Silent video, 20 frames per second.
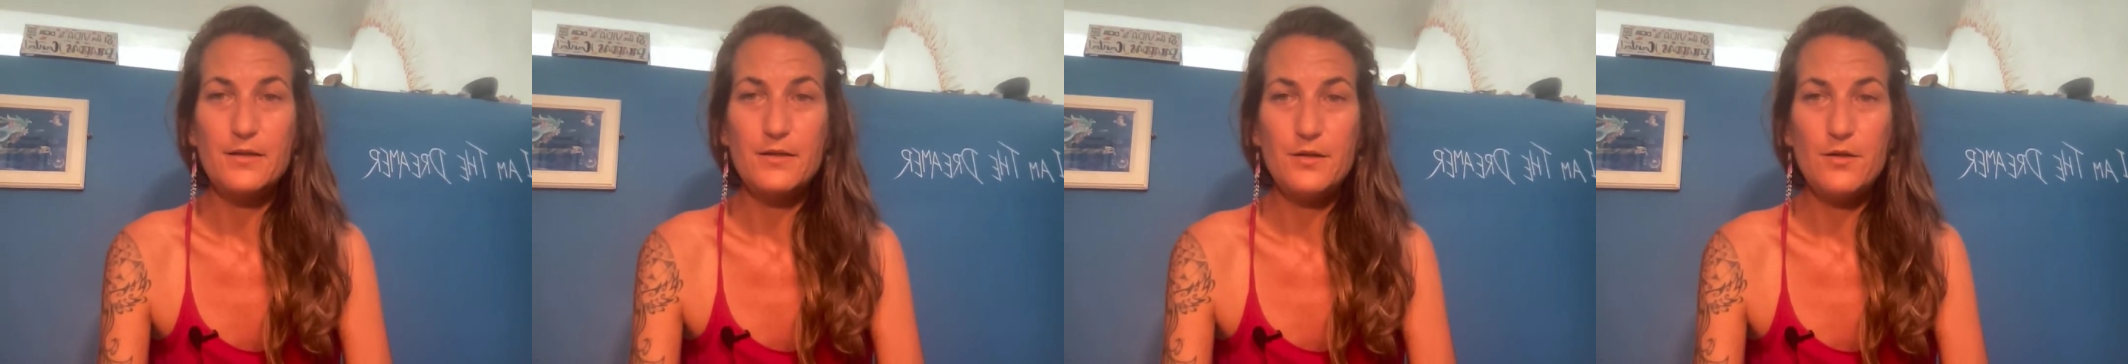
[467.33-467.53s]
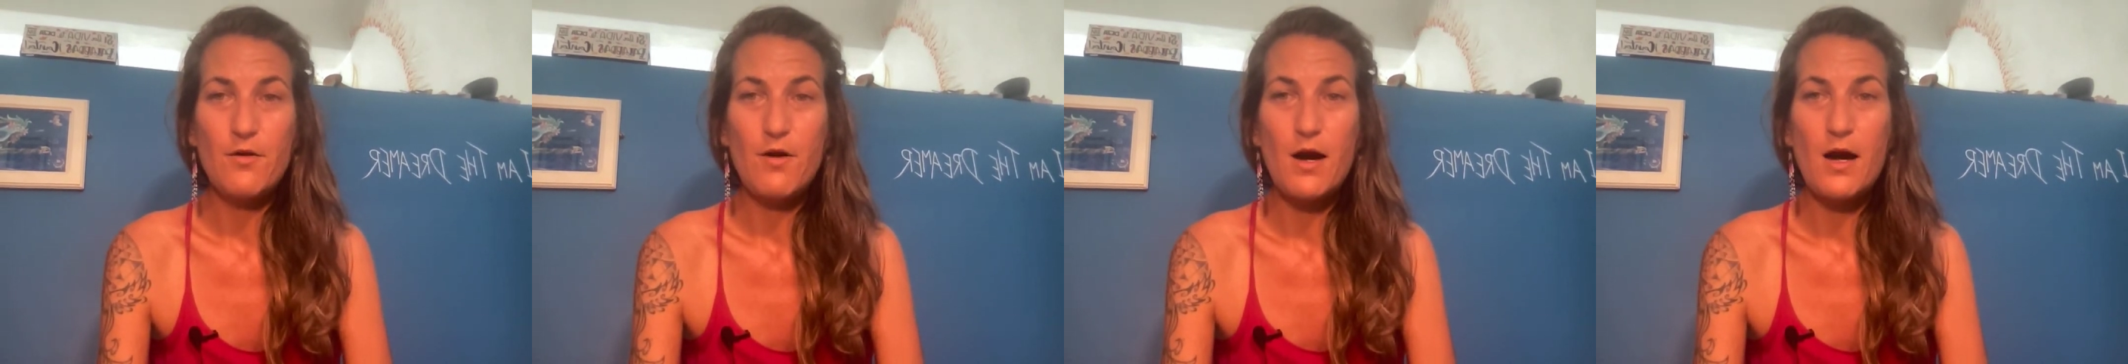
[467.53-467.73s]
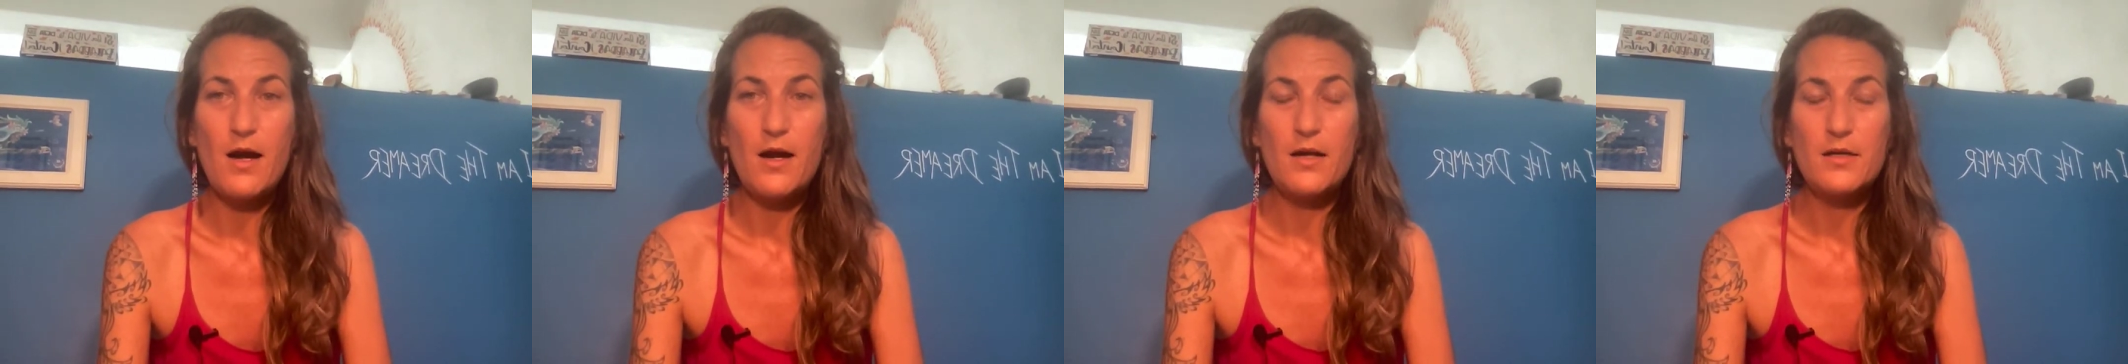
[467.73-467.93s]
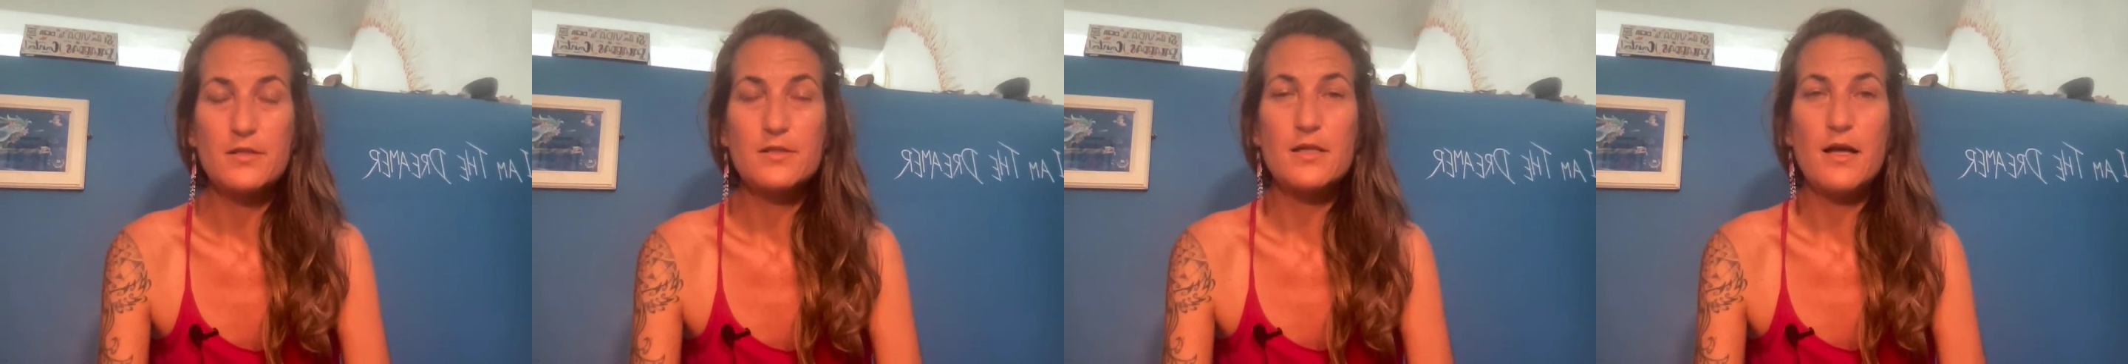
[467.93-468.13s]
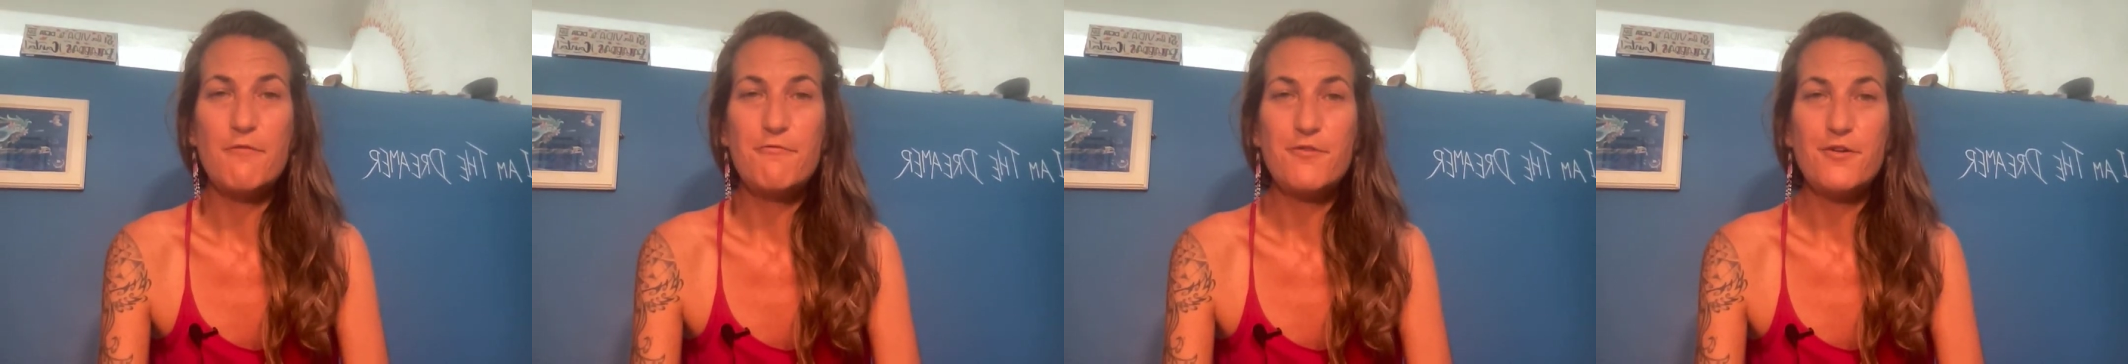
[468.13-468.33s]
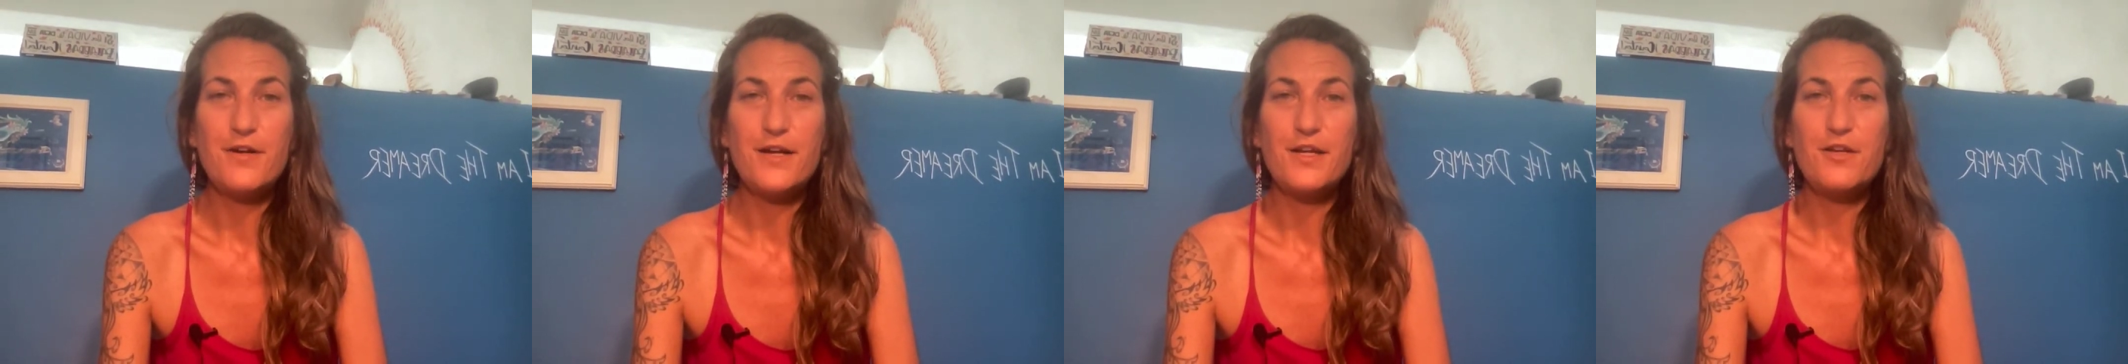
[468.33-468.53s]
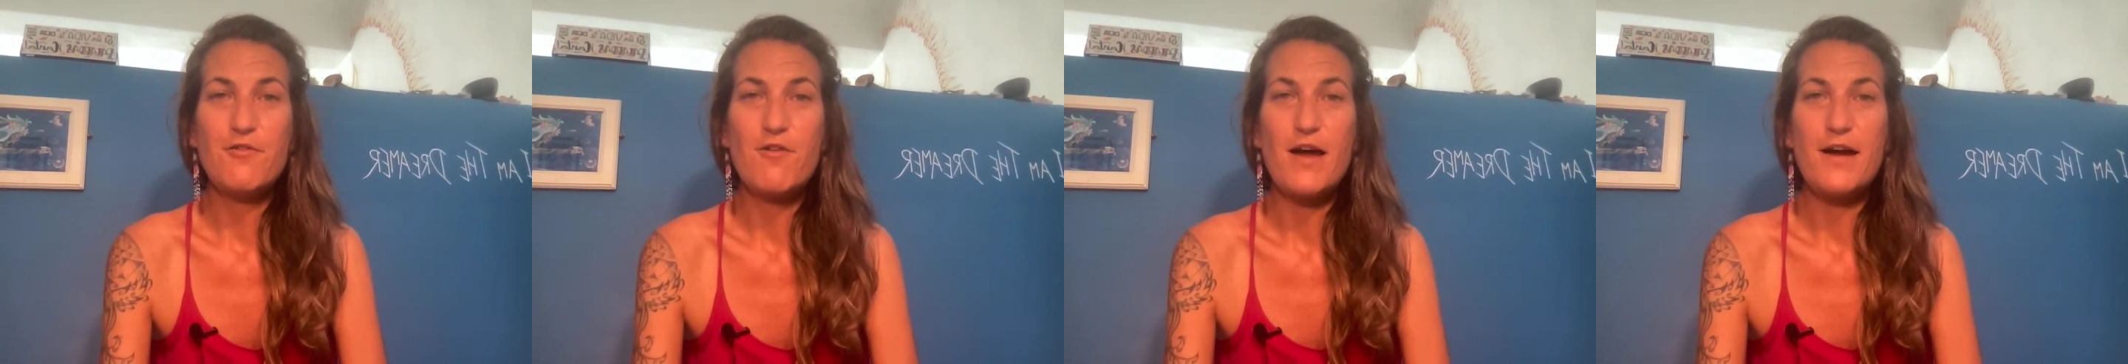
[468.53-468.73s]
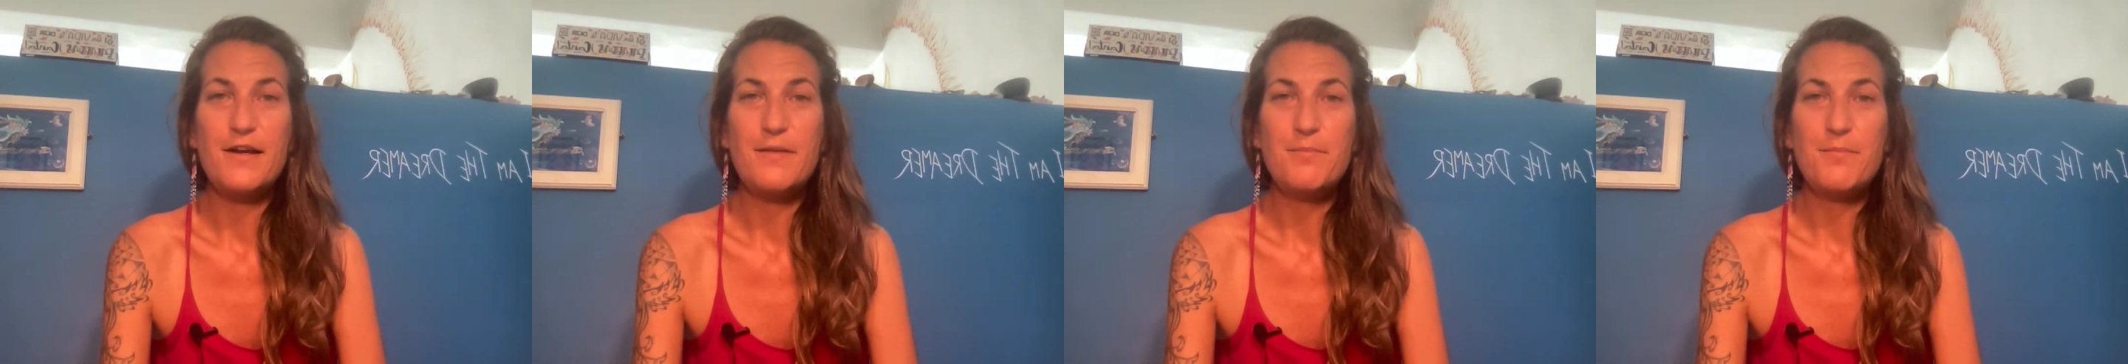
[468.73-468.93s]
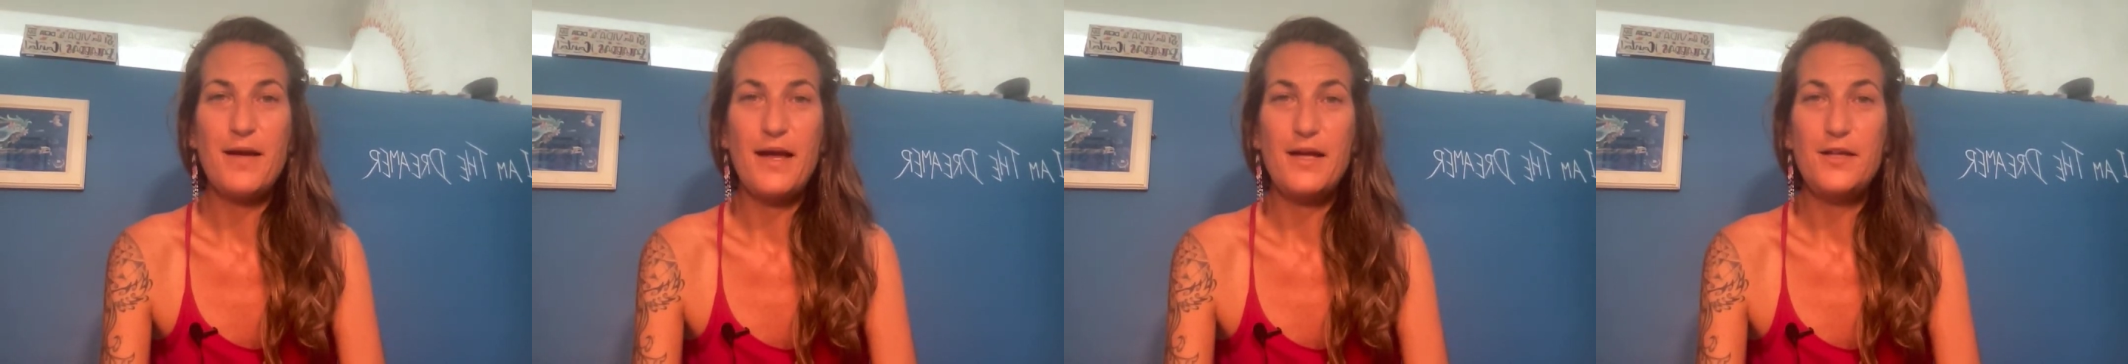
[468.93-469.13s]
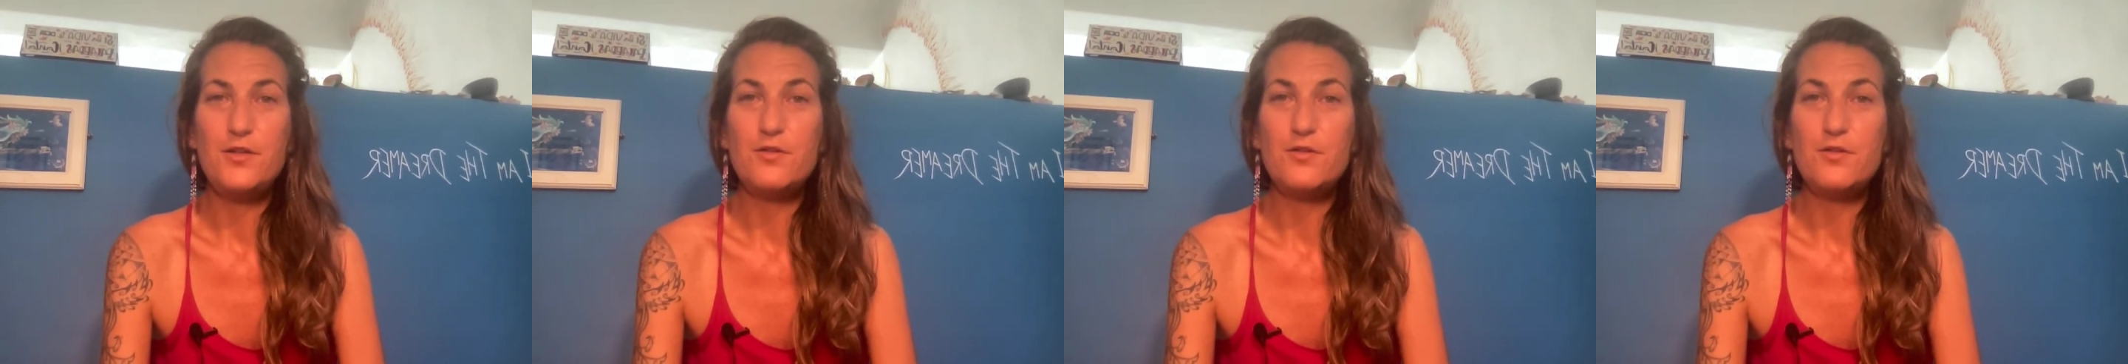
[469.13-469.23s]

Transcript: you are suffering, you are in pain,